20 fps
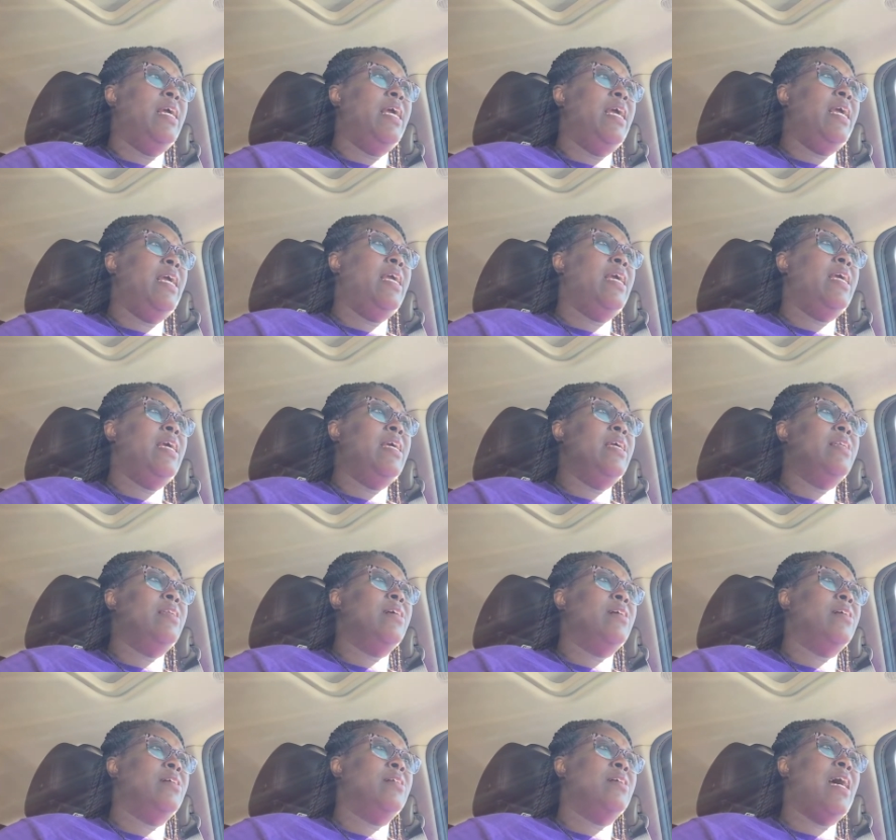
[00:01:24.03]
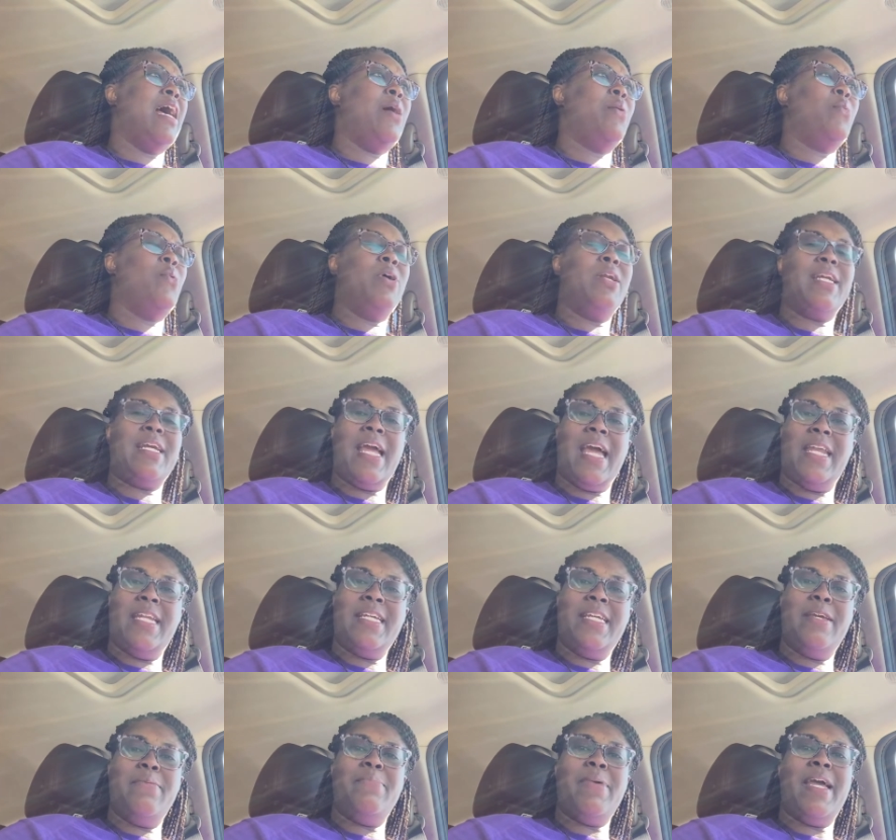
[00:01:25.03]
And uh, I want to kind
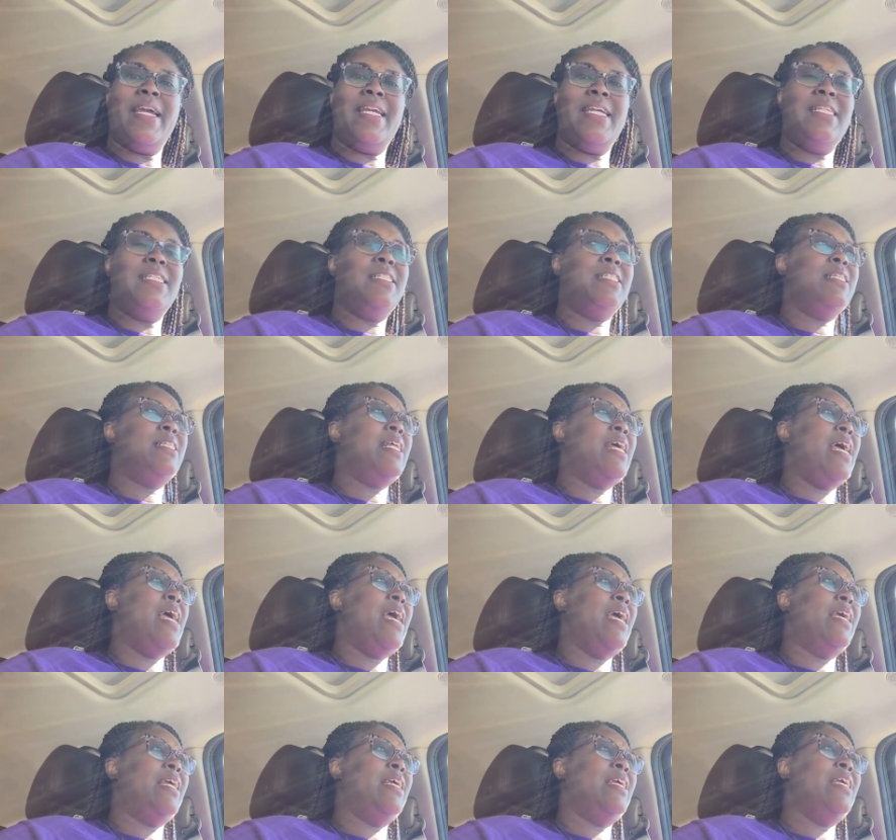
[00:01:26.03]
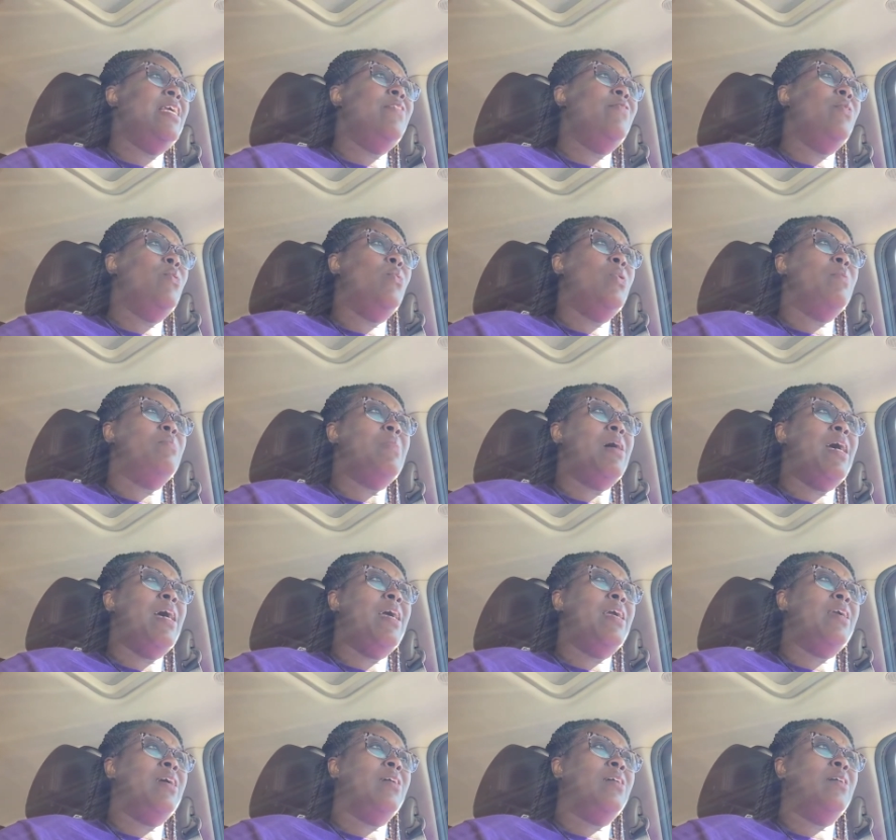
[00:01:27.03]
of get back into that, and even with
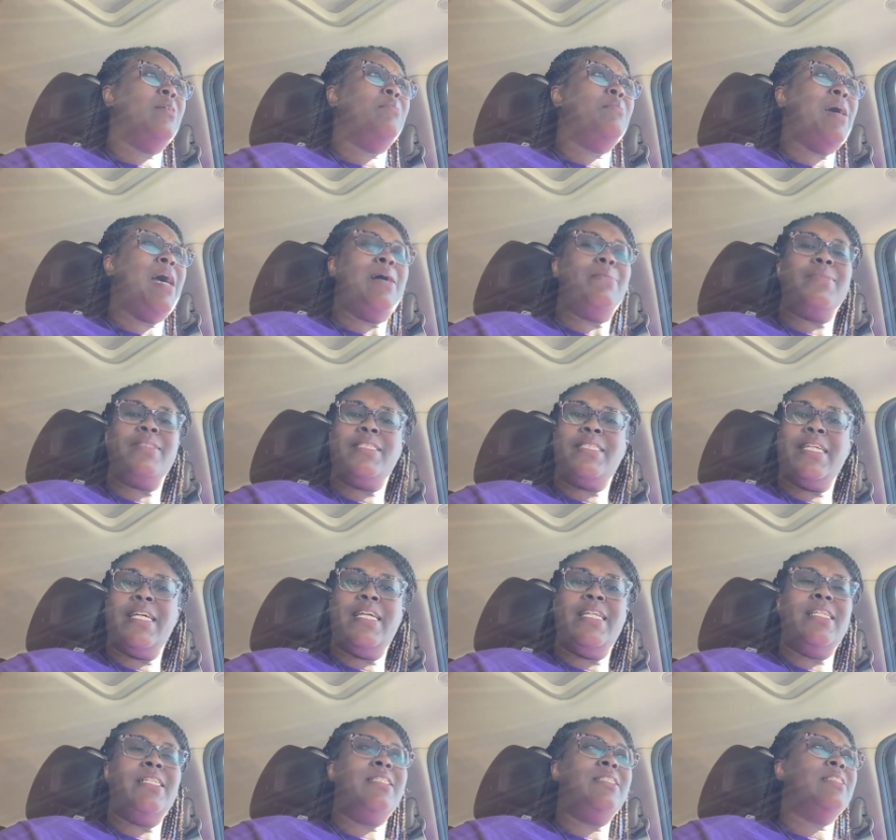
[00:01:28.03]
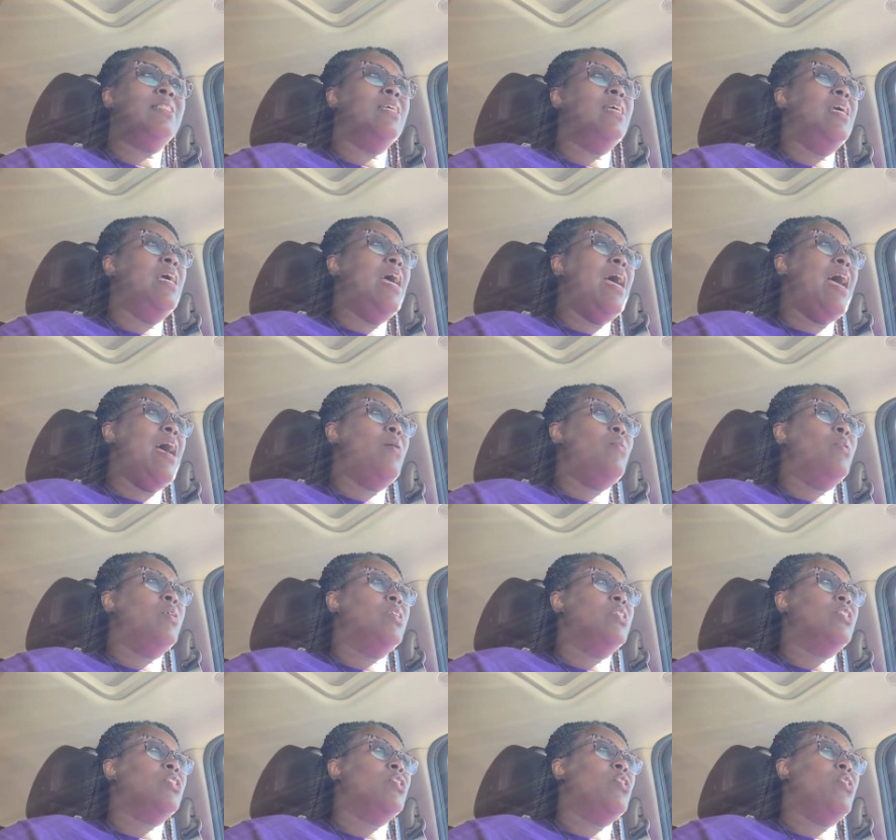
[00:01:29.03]
my uh, Bible studies, I
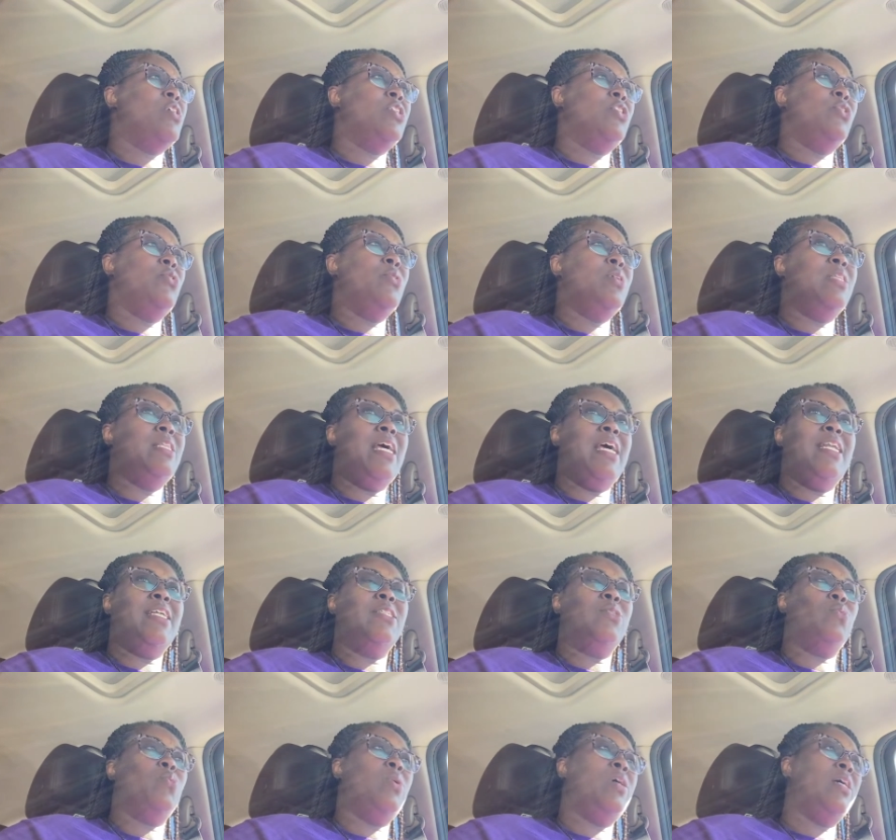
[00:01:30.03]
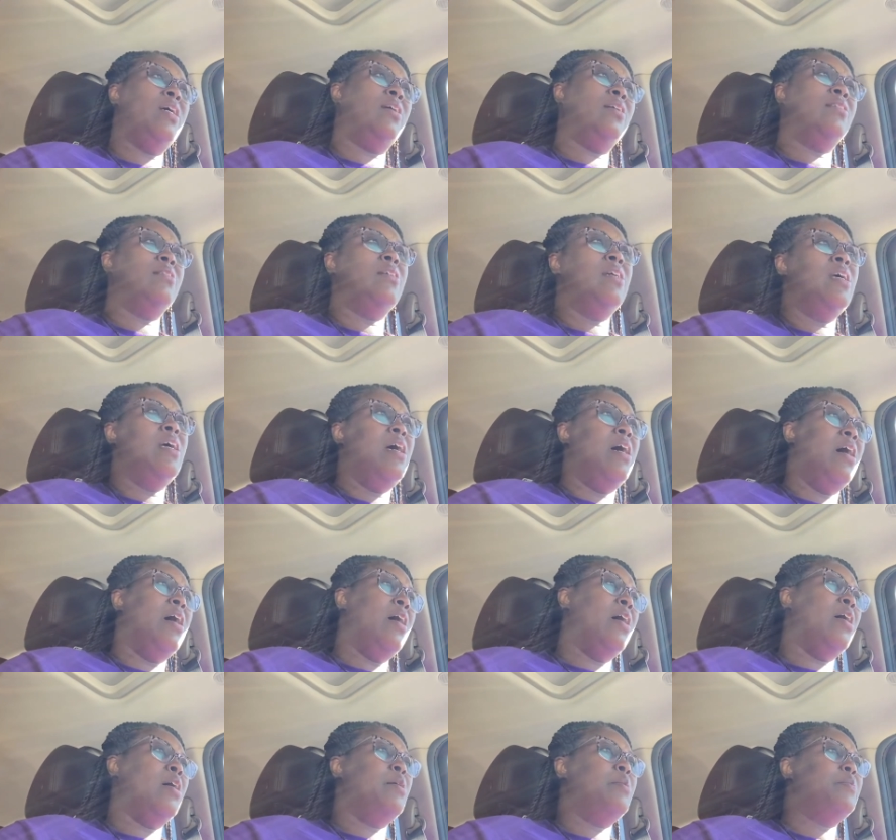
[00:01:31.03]
want to start doing that as well.
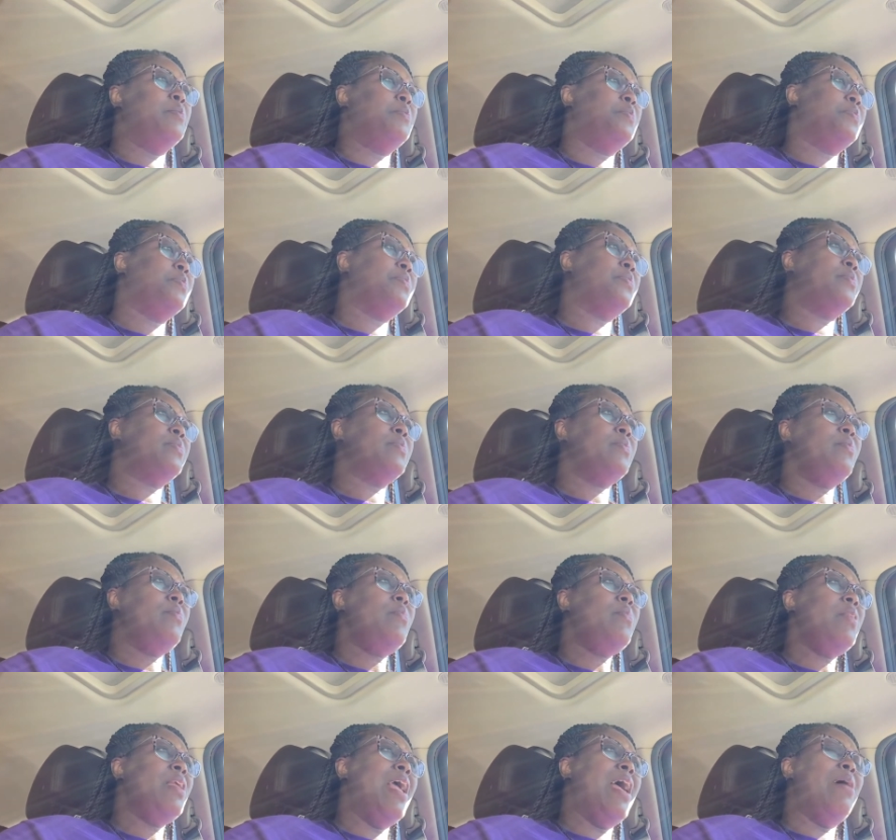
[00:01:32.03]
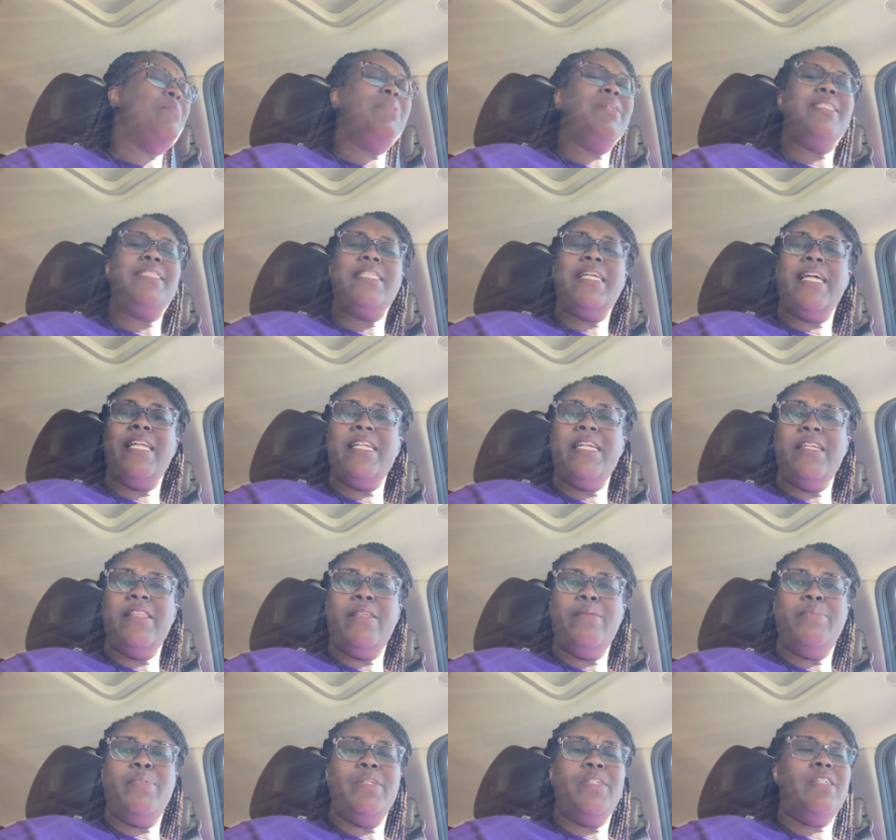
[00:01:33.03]
Um, I've been studying
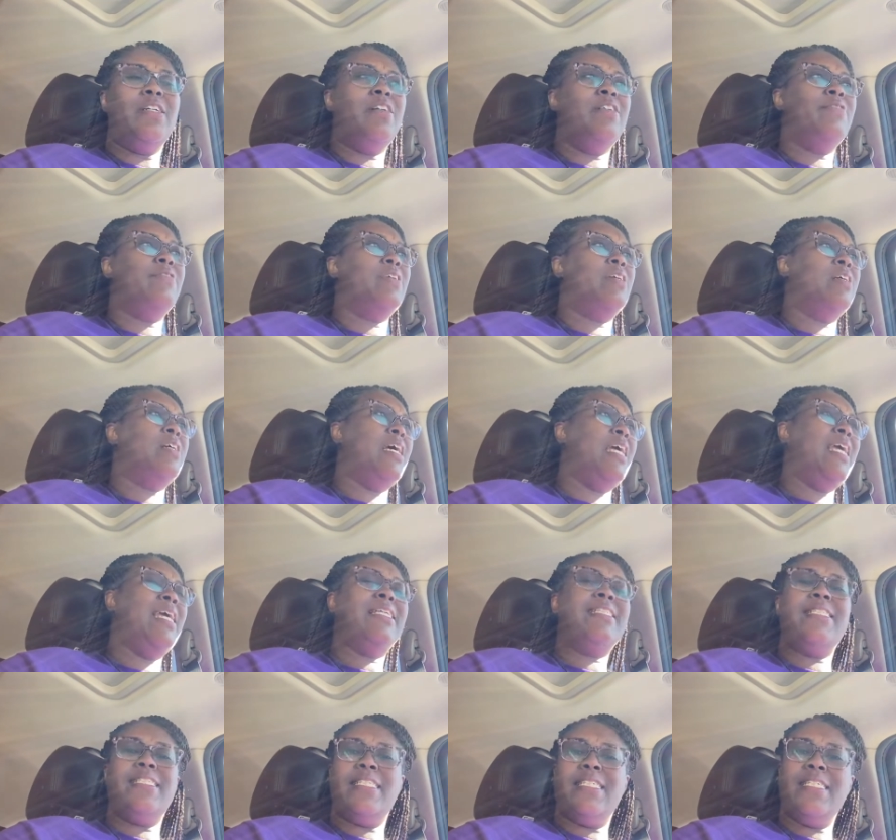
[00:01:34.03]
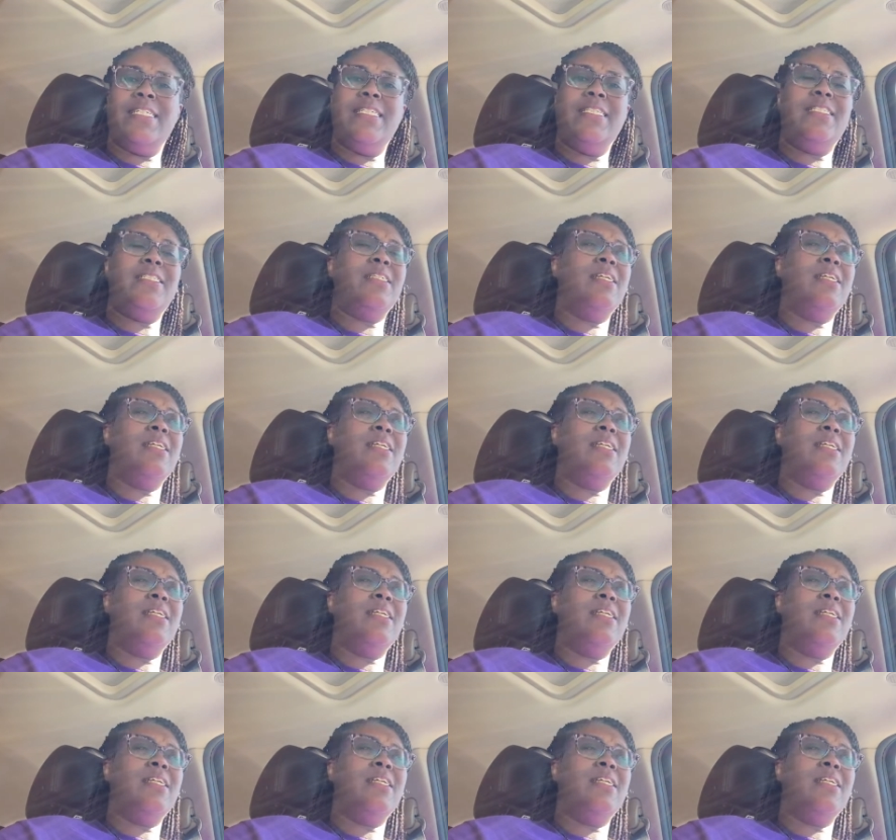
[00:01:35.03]
the book of uh, Exodus